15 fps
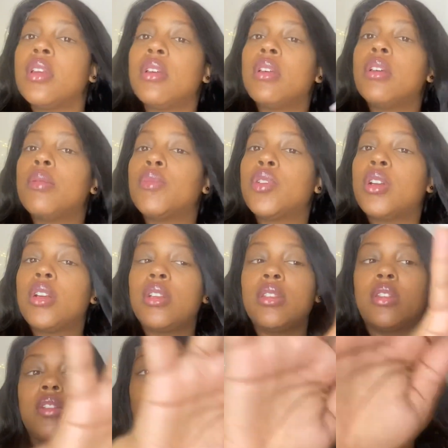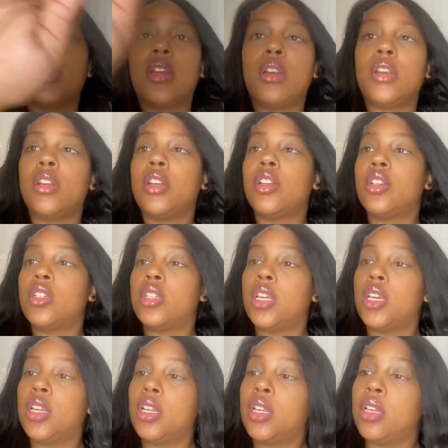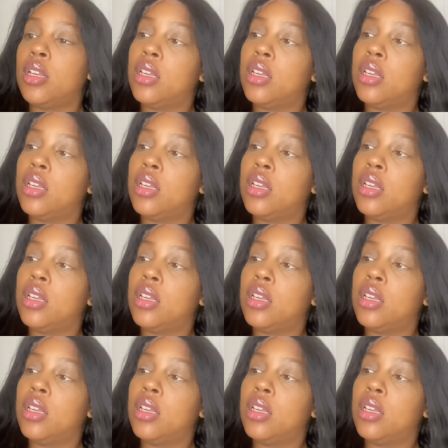I'm trying to see if I get any shedding.